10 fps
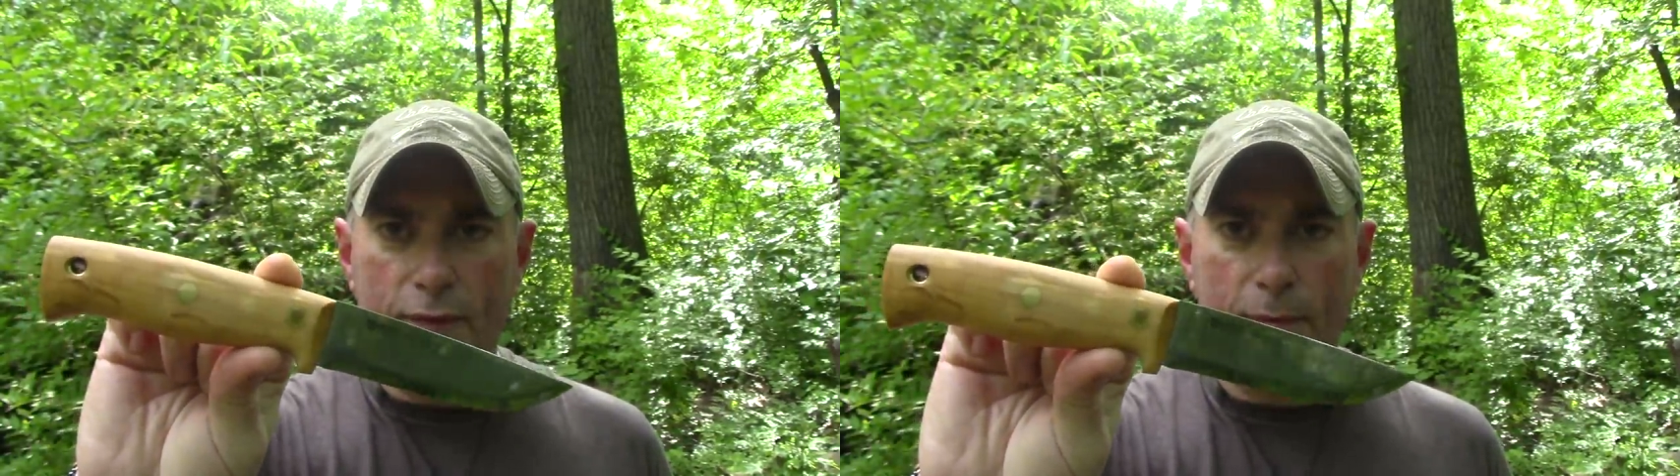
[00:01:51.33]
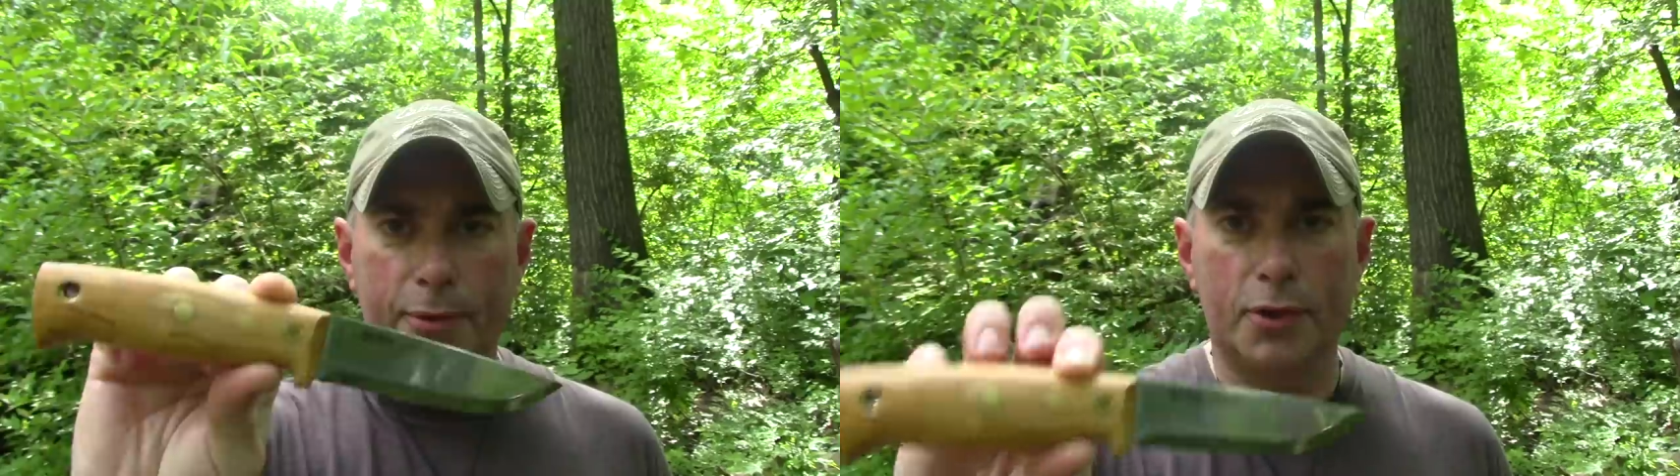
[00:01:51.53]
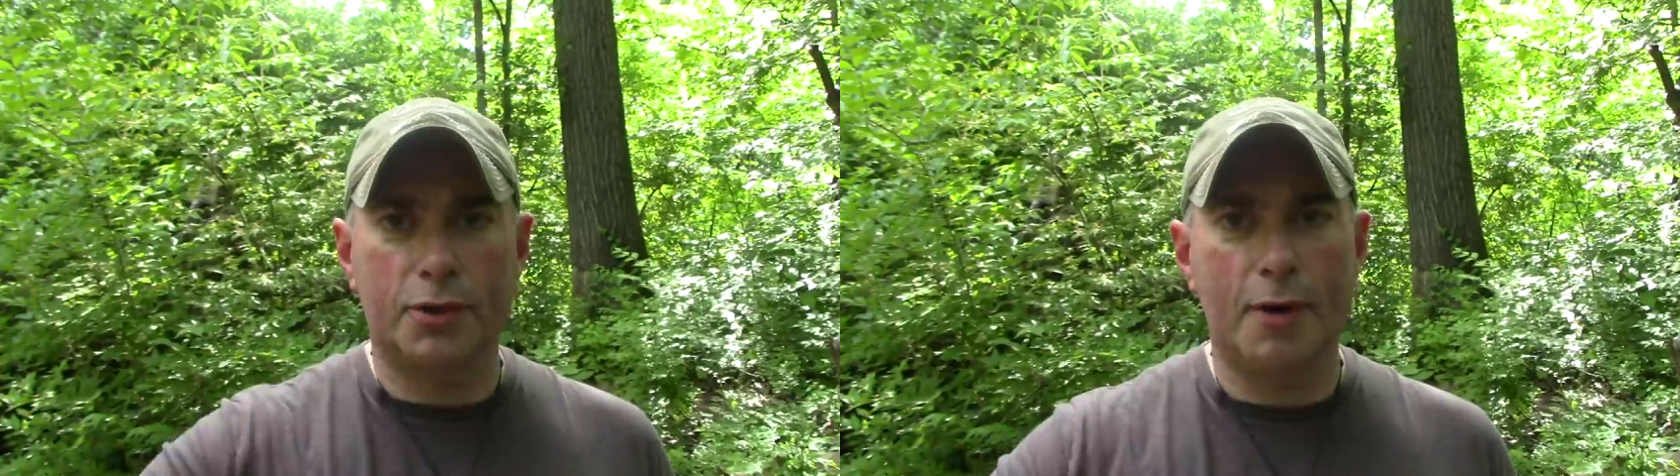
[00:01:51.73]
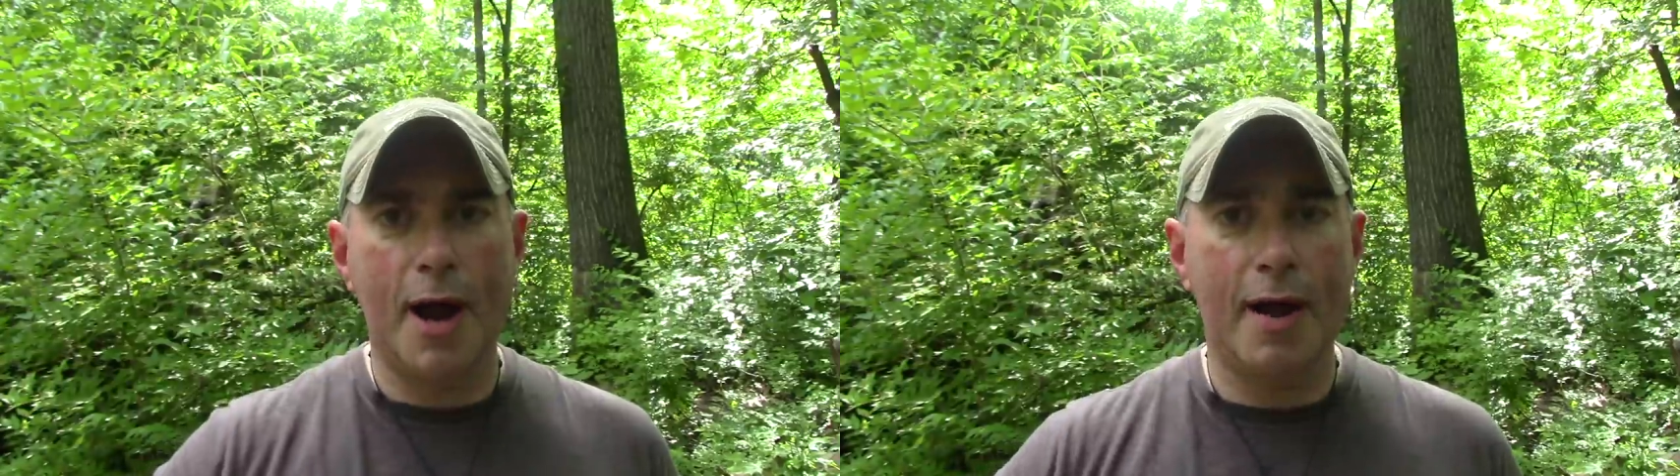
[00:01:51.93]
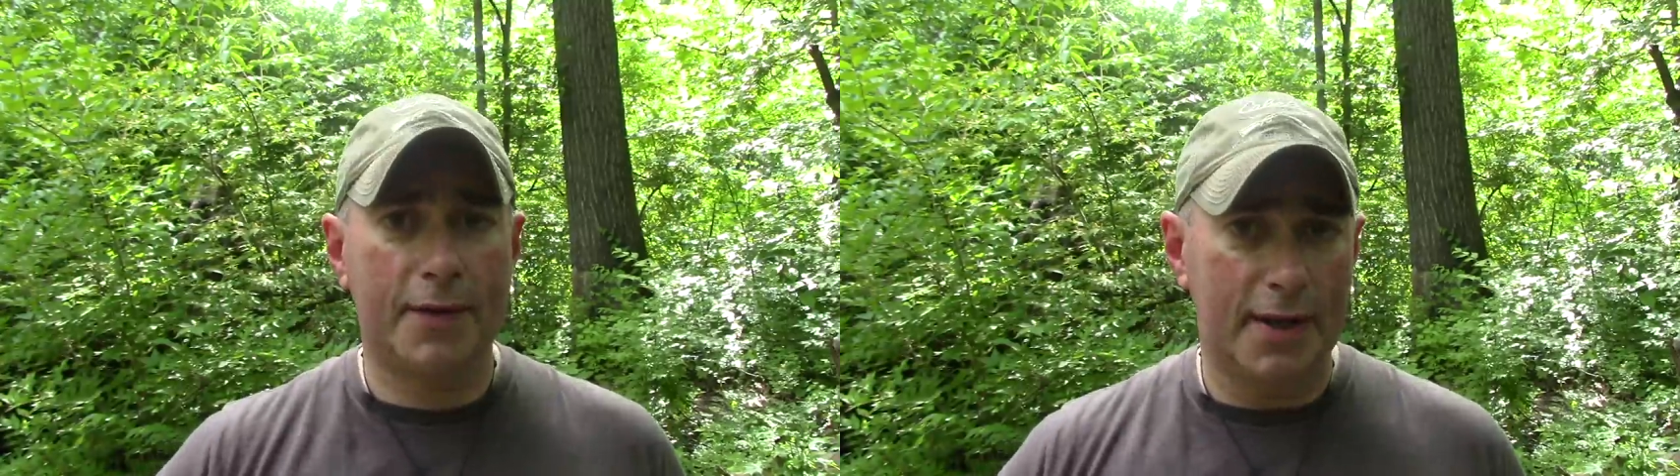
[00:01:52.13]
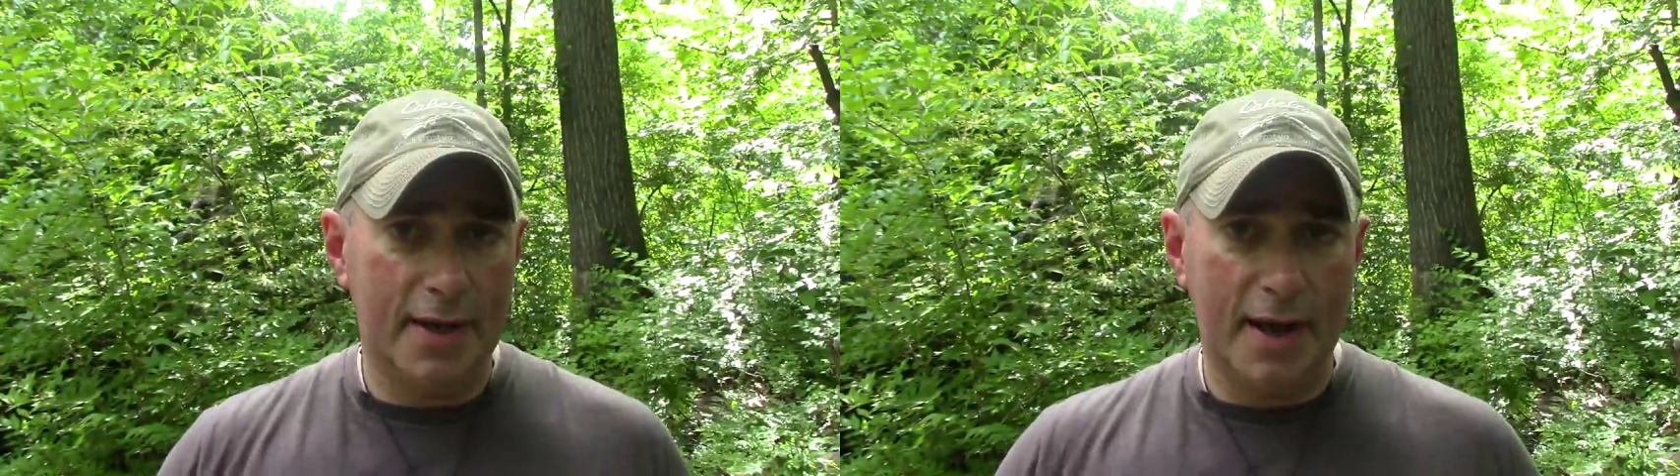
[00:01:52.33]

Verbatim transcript: for bushcraft.